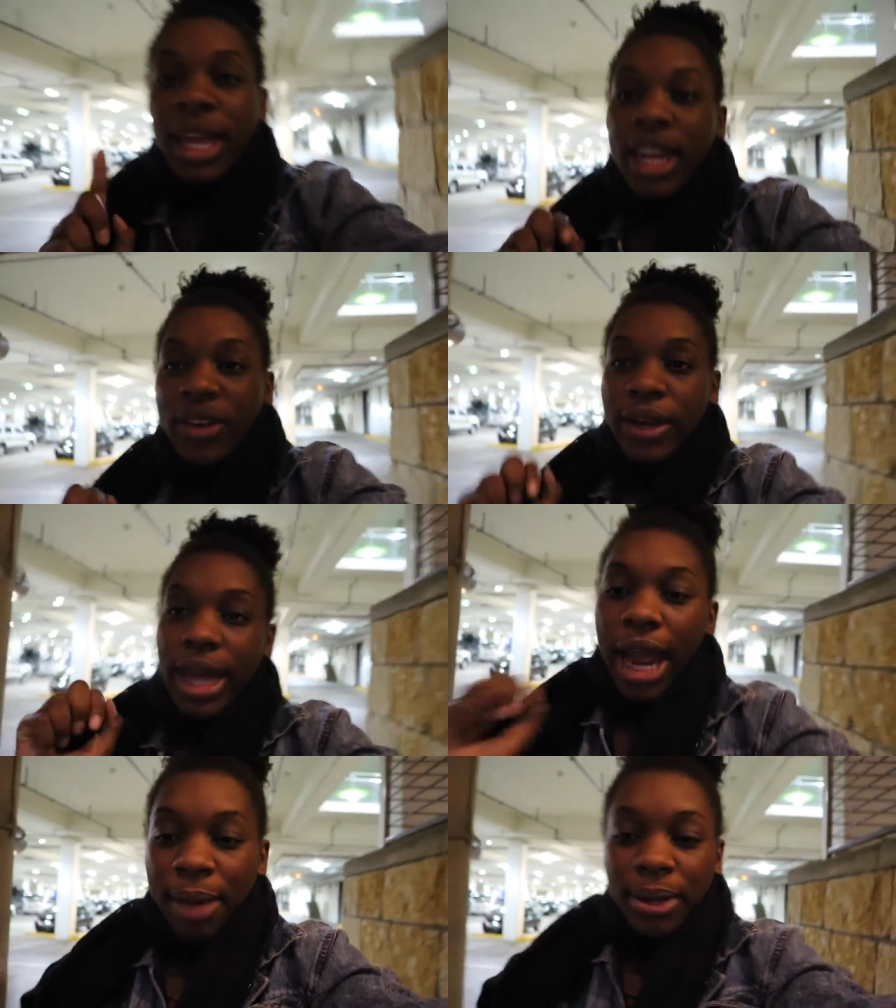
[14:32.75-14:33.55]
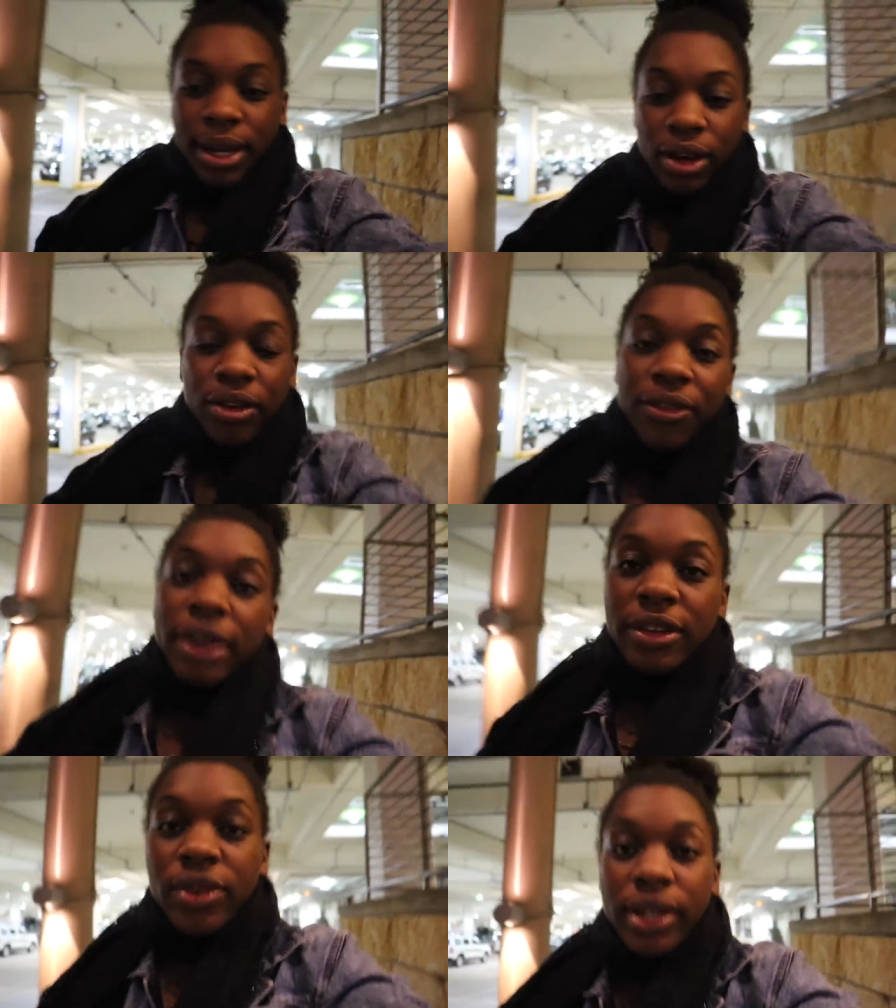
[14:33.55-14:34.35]
Anyway, I'm gonna go to
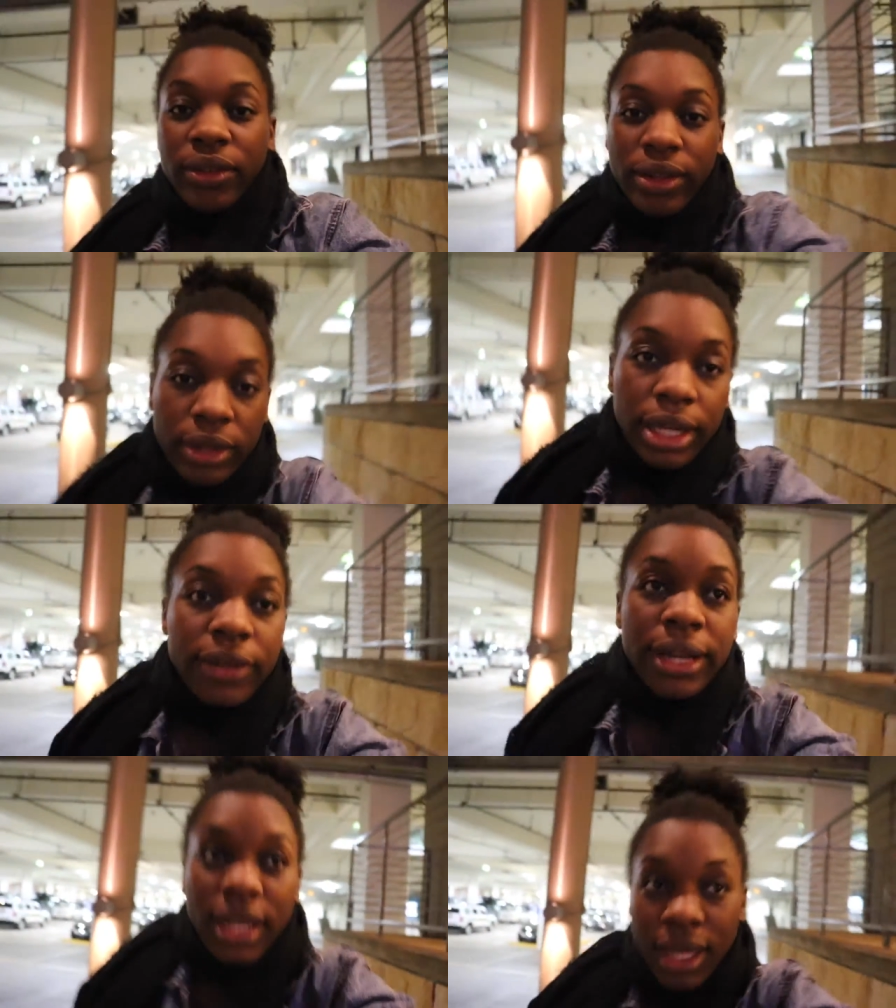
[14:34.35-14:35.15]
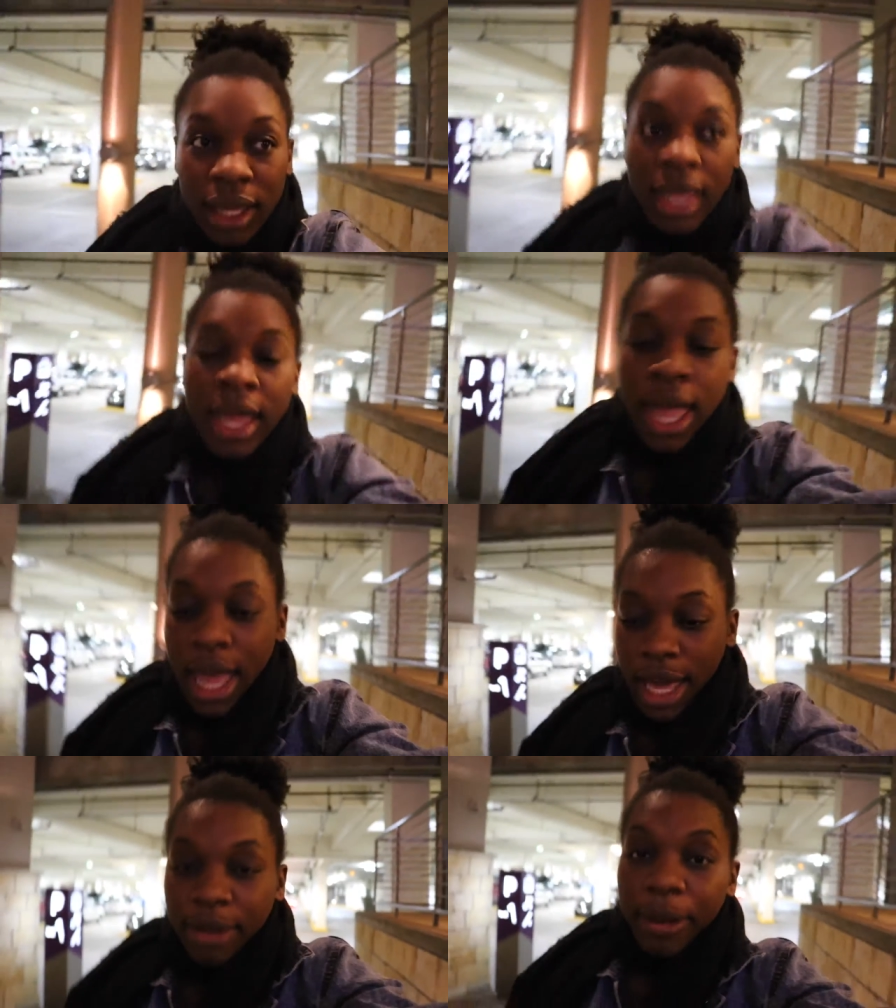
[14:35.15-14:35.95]
Forever 21 really quick
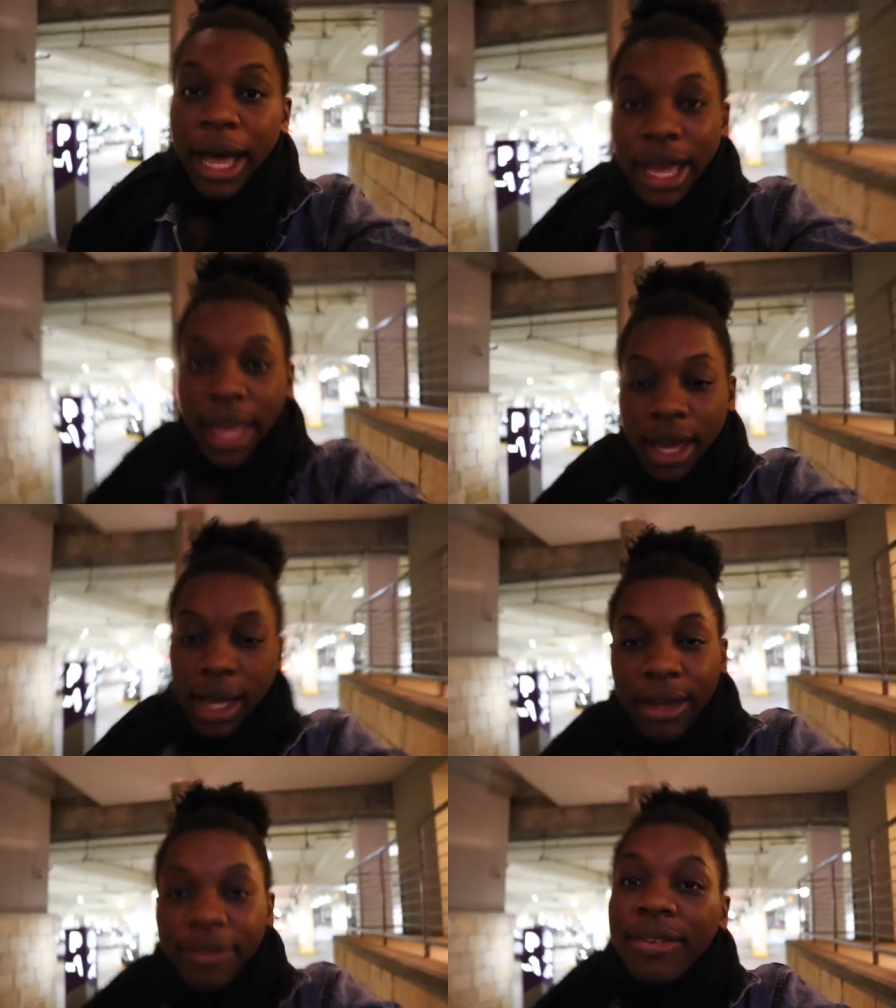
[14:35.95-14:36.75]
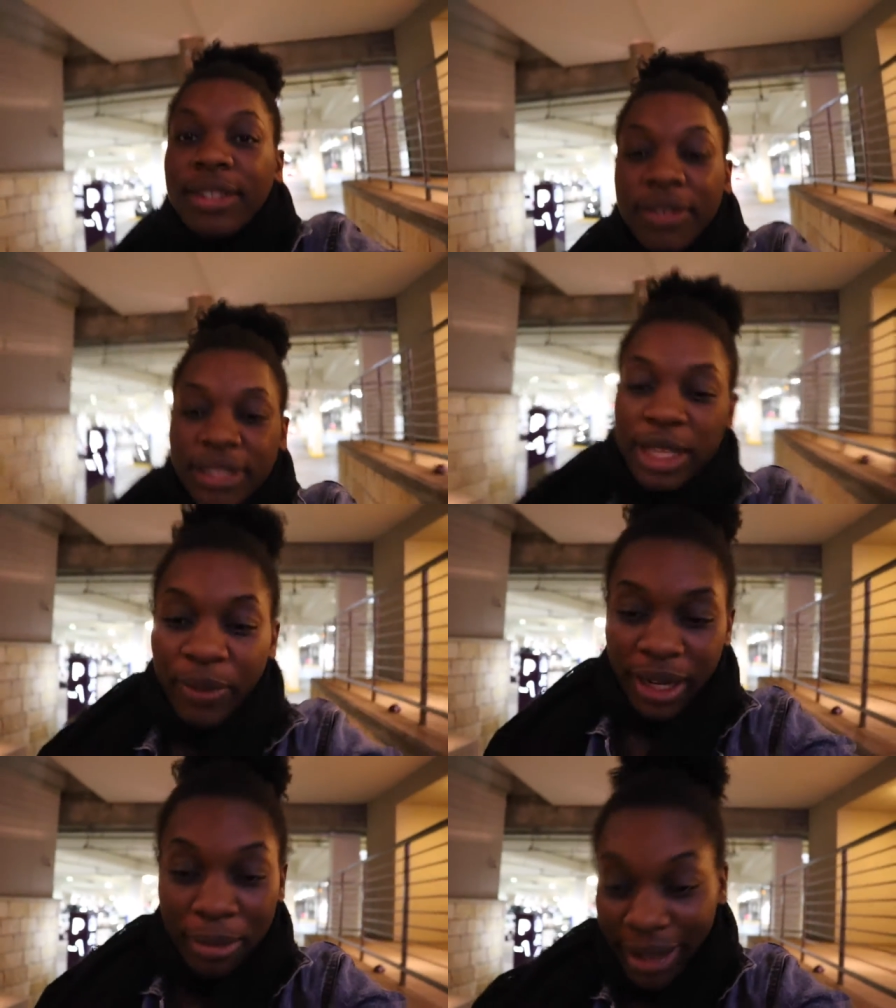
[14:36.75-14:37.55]
and buy a gift for
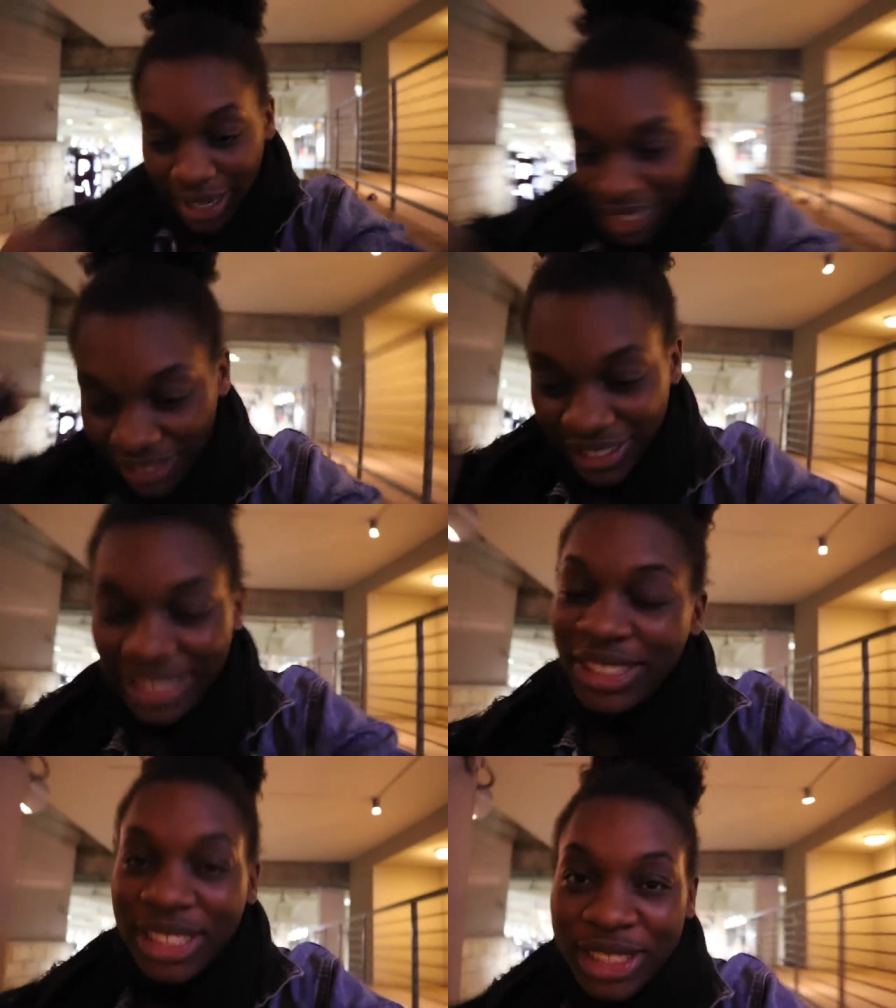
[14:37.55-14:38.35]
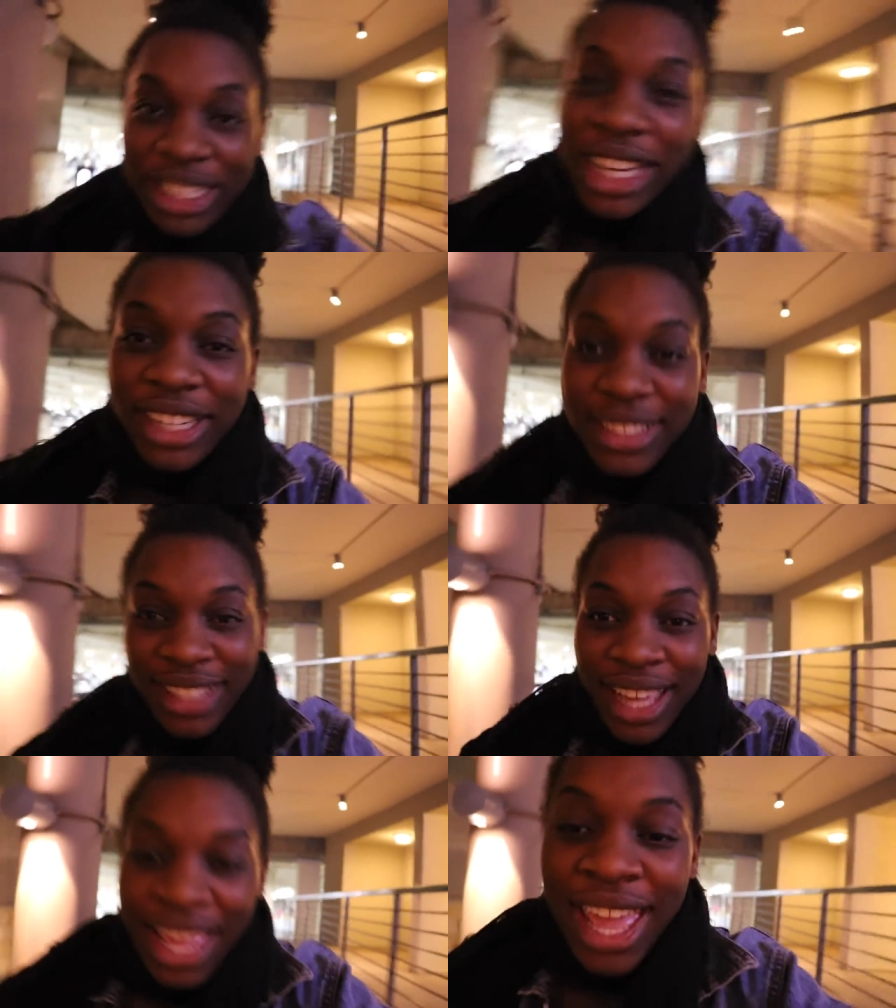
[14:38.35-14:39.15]
someone. I'm looking down because there's stairs
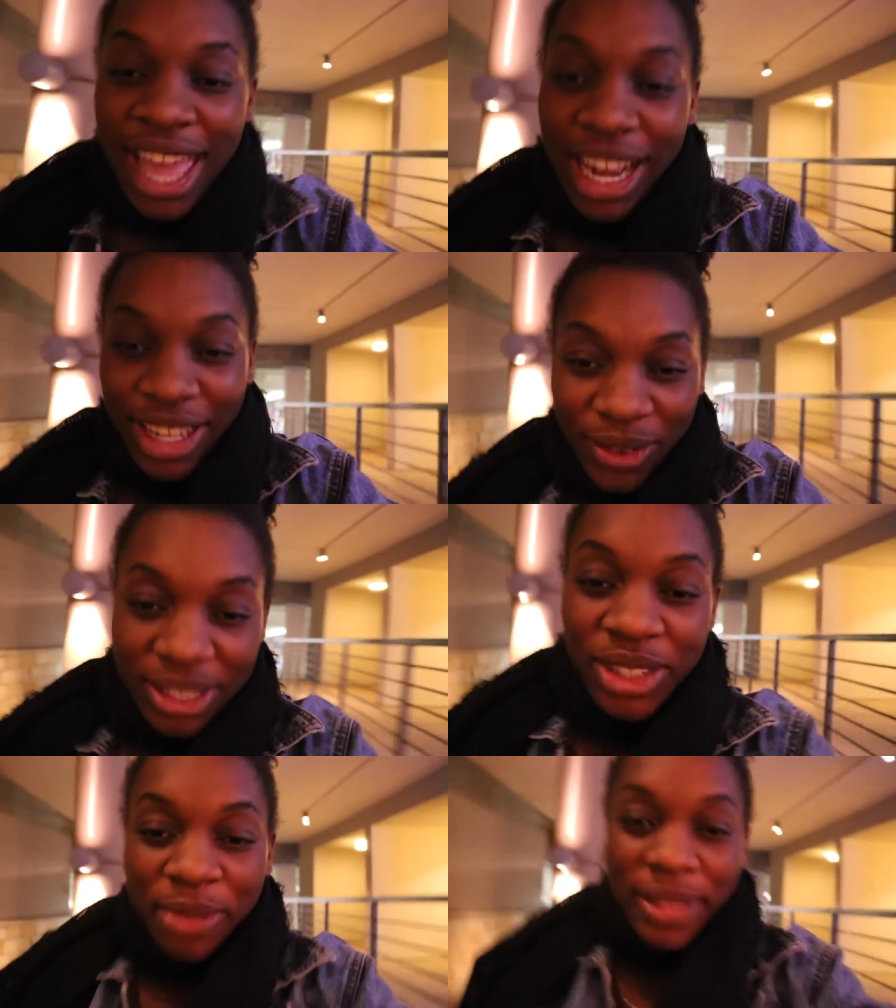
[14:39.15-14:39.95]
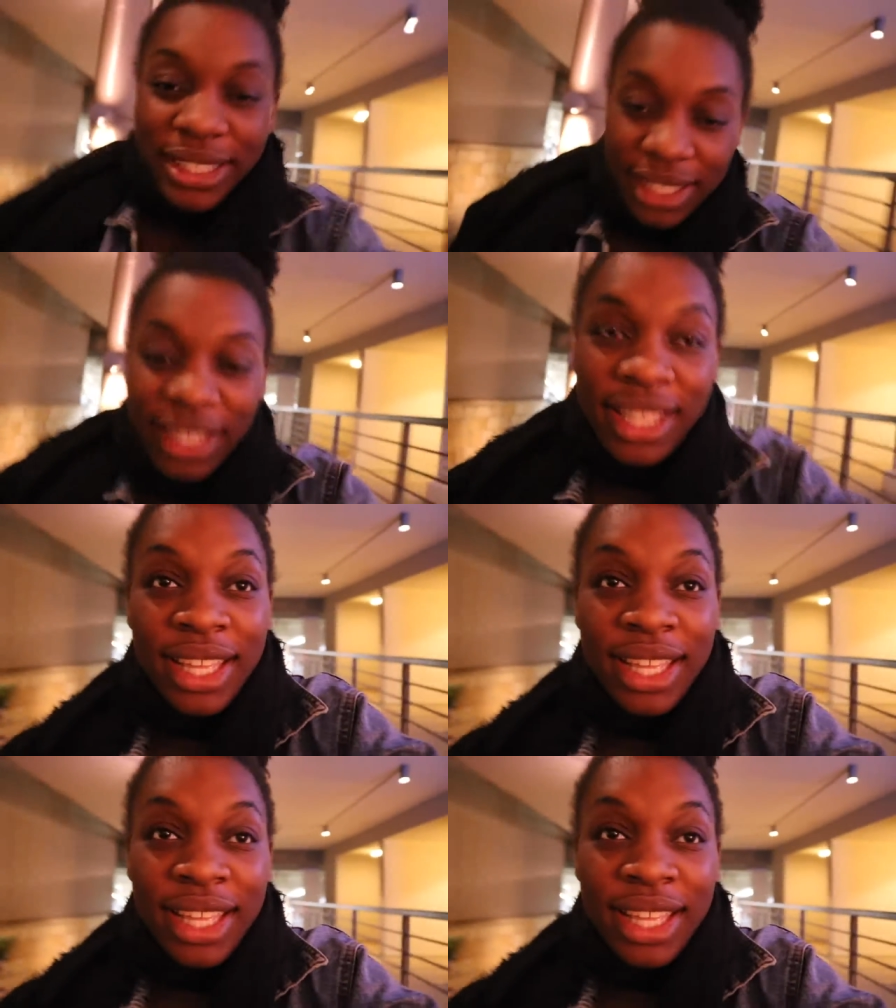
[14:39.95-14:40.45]
and I don't wanna drop this.